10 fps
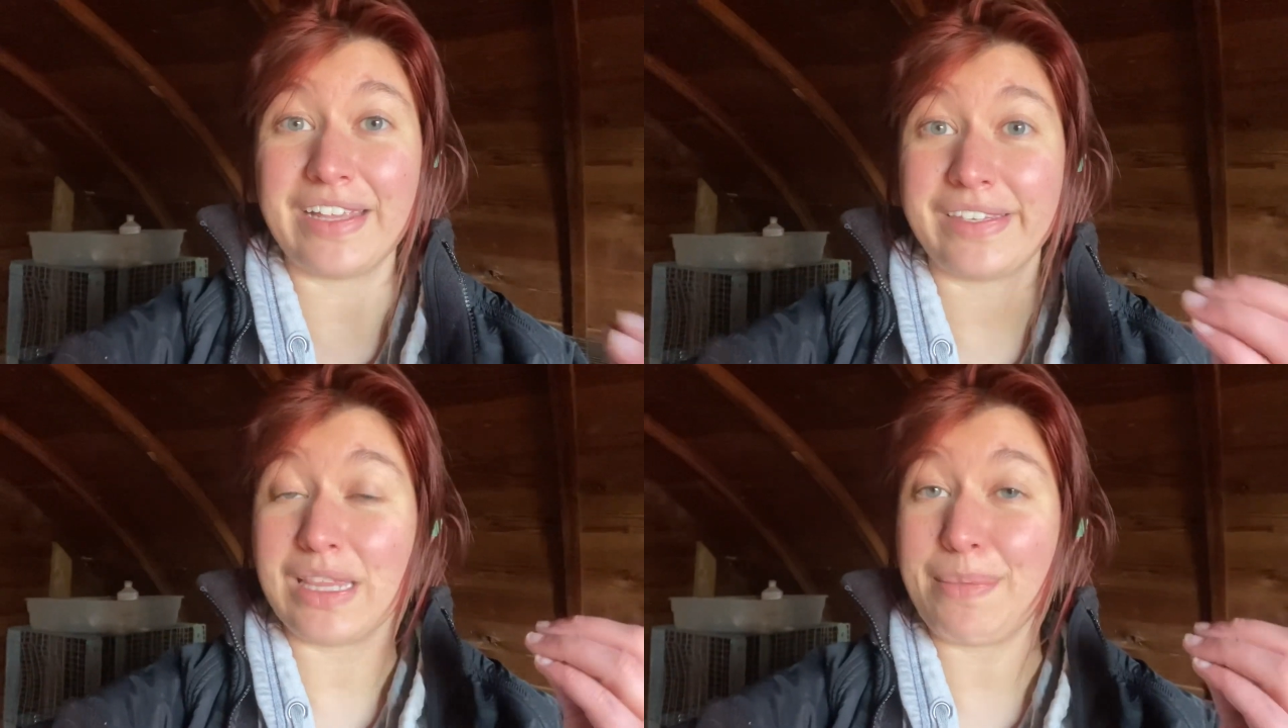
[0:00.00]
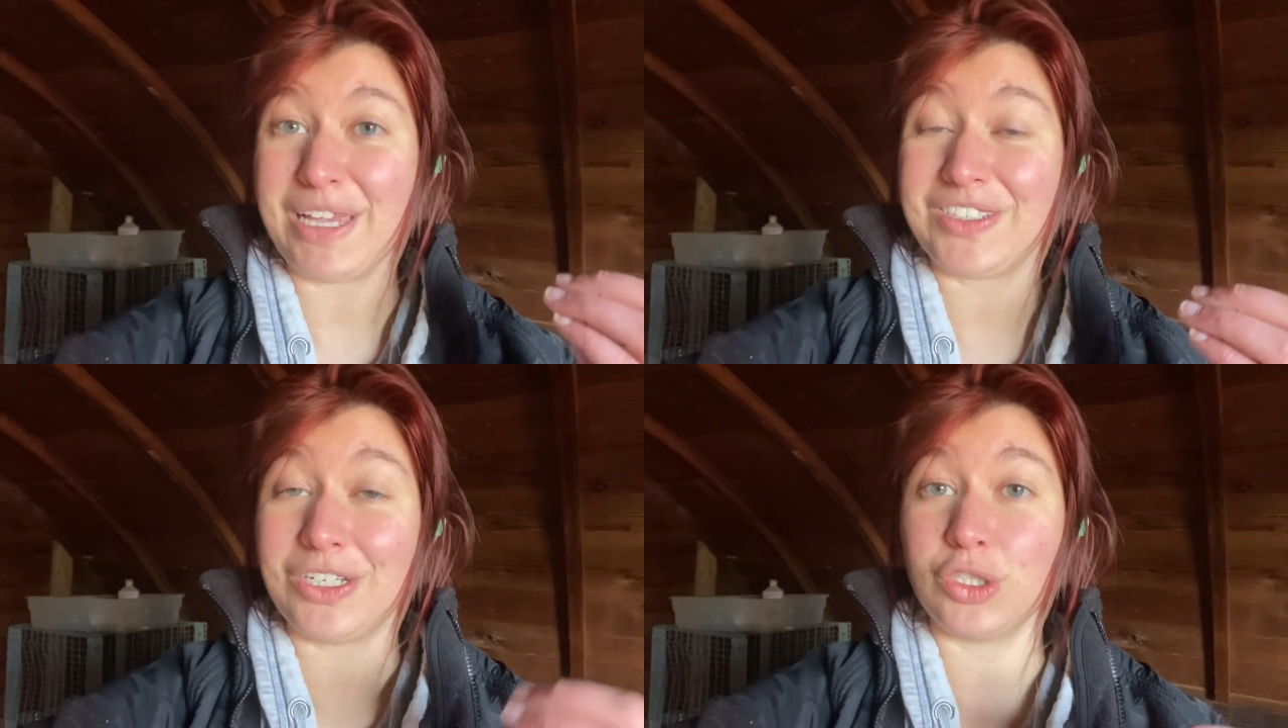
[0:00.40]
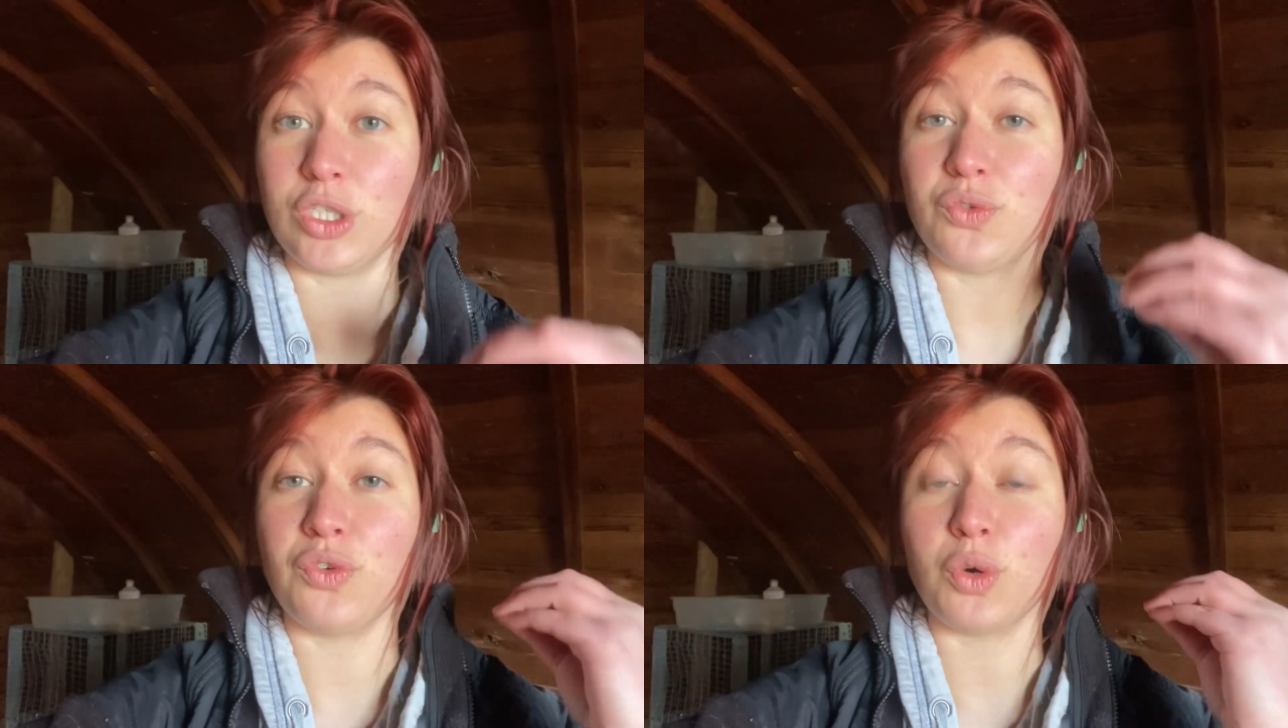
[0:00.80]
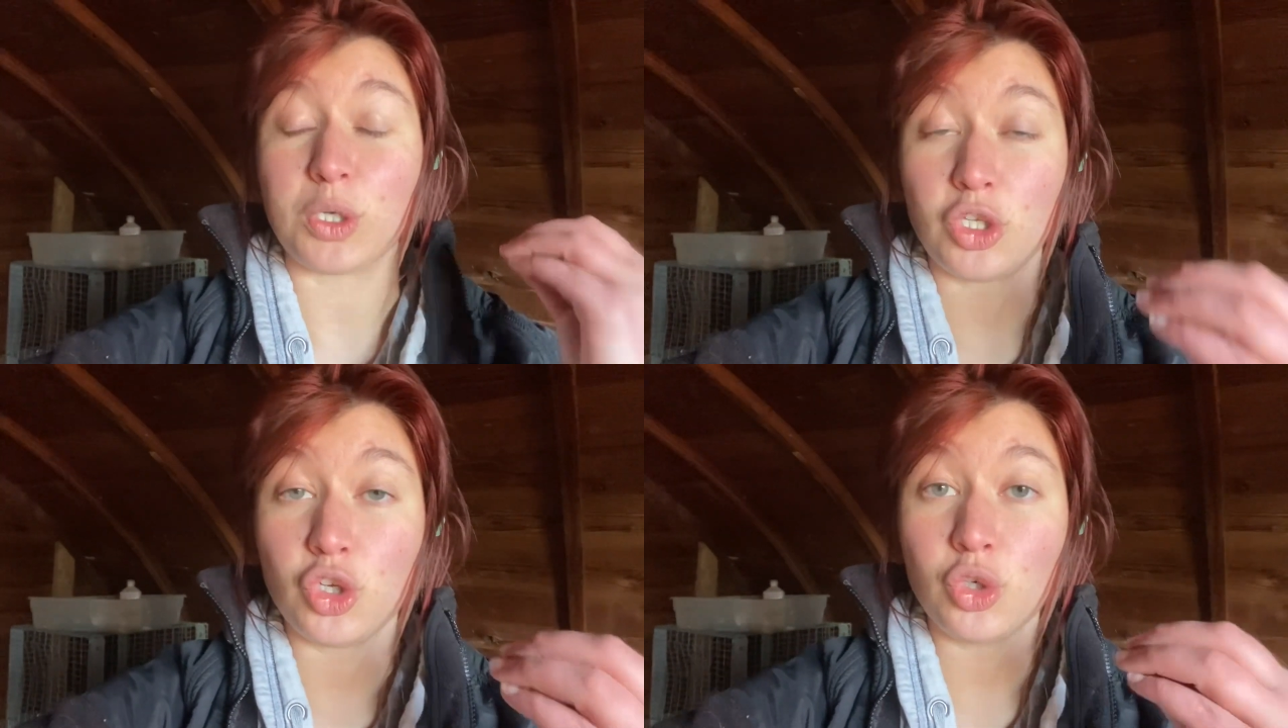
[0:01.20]
it's in the best interest for
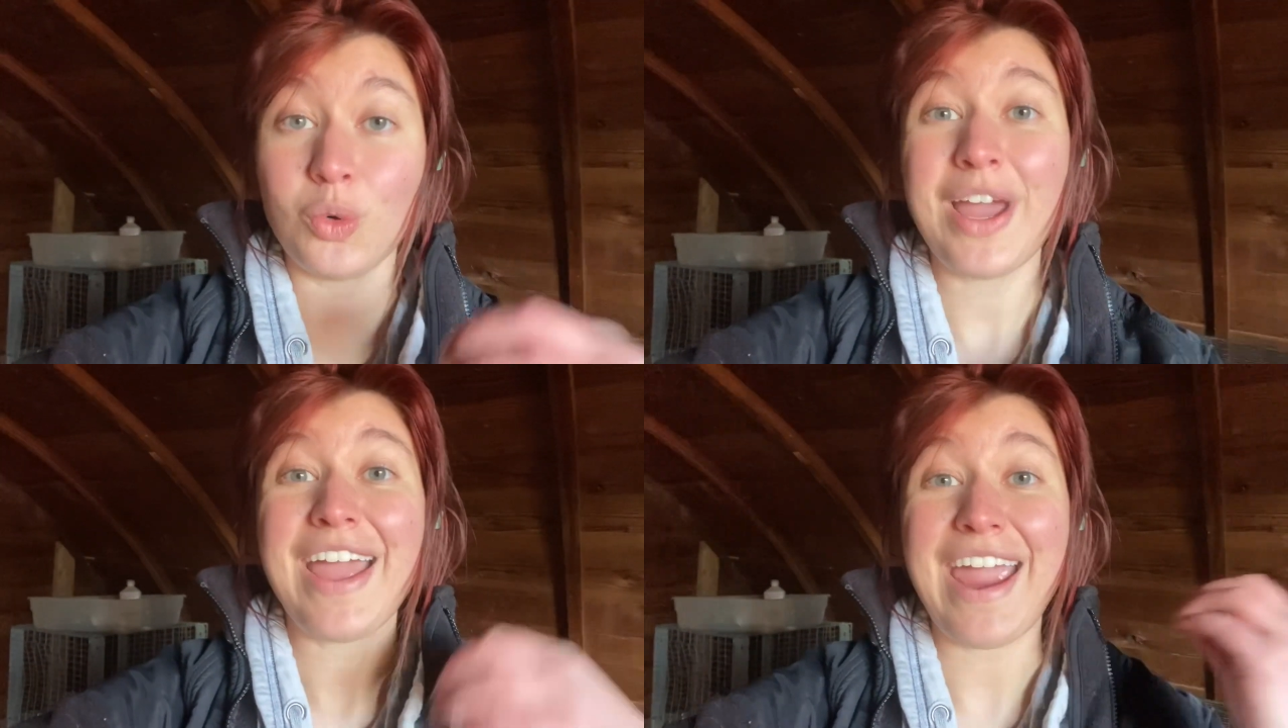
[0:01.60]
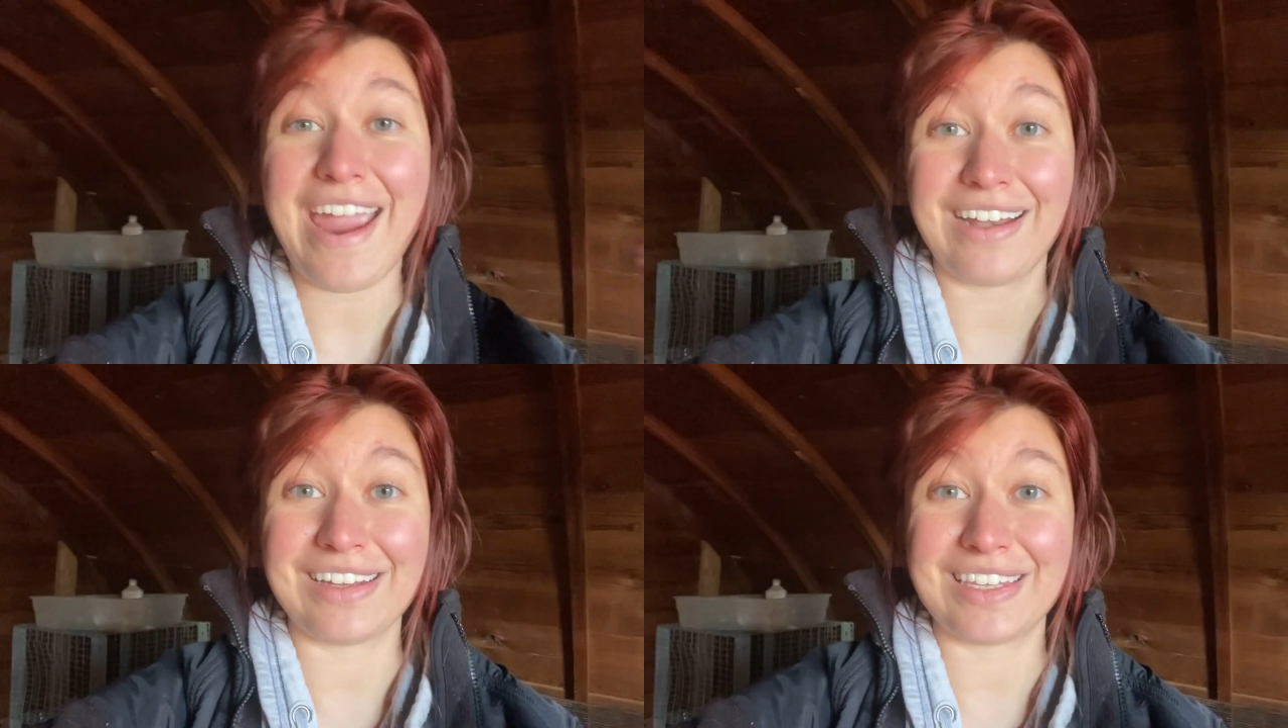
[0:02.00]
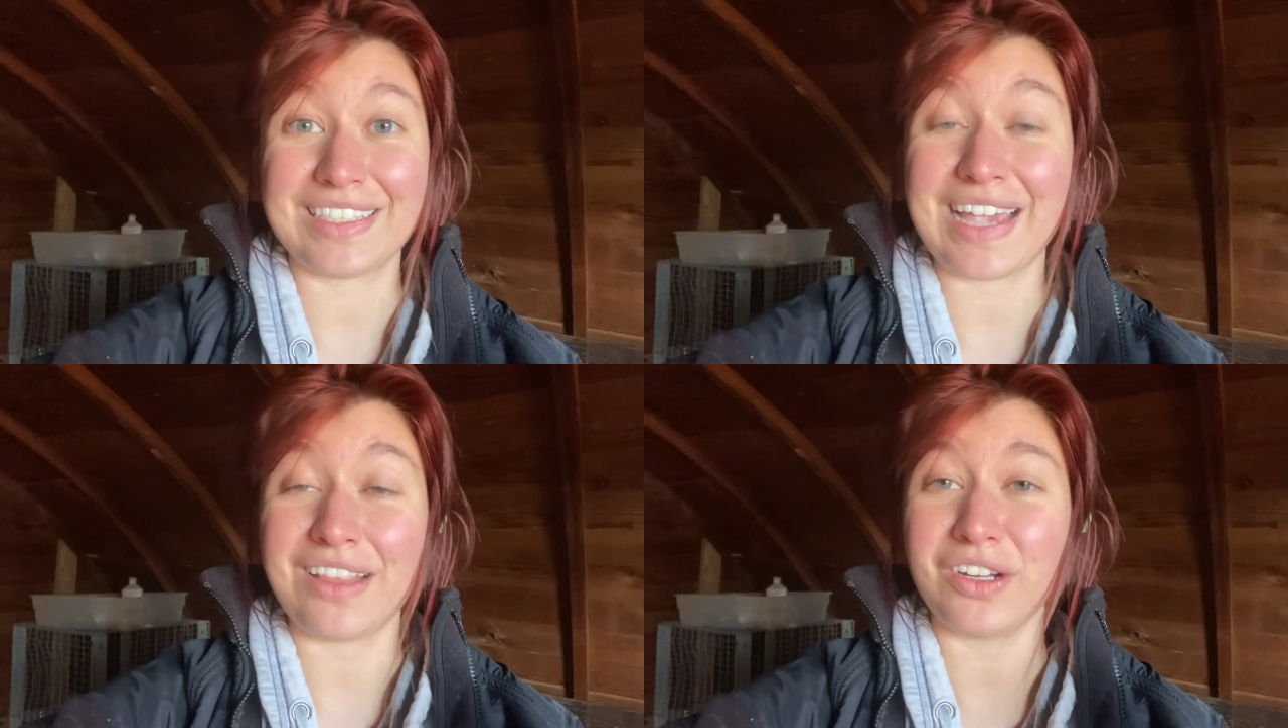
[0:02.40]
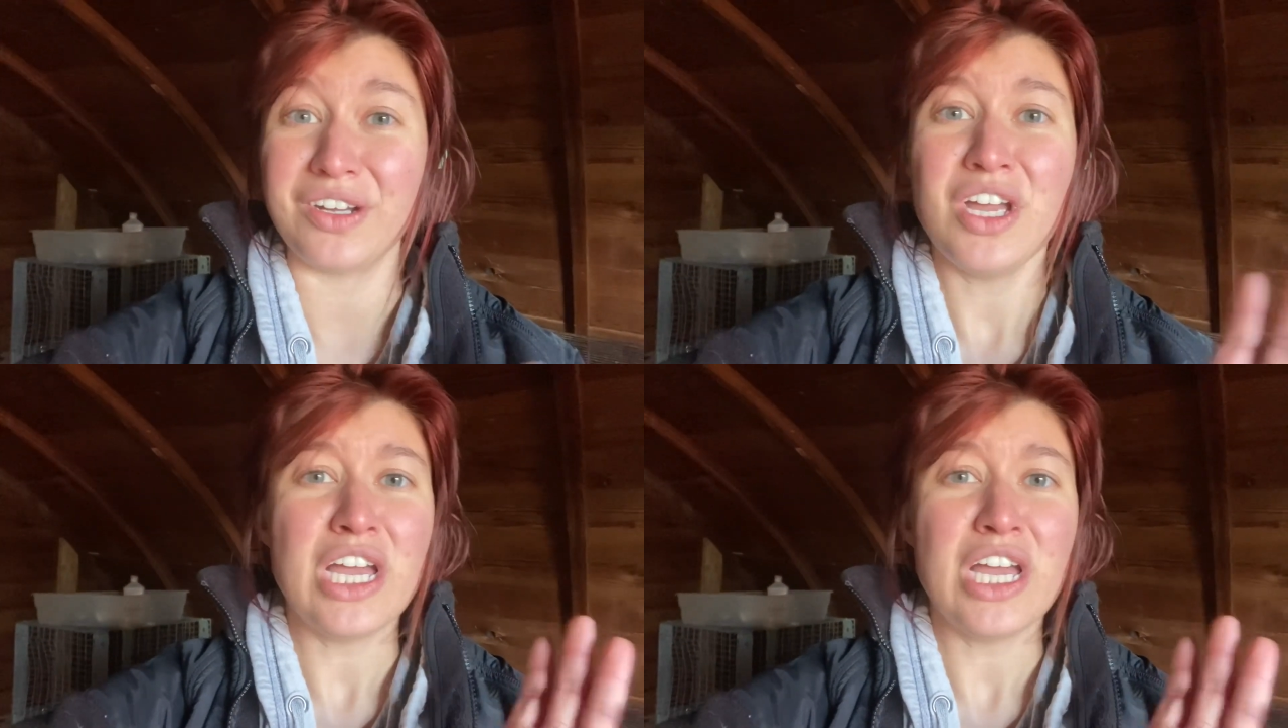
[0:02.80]
you and the seller.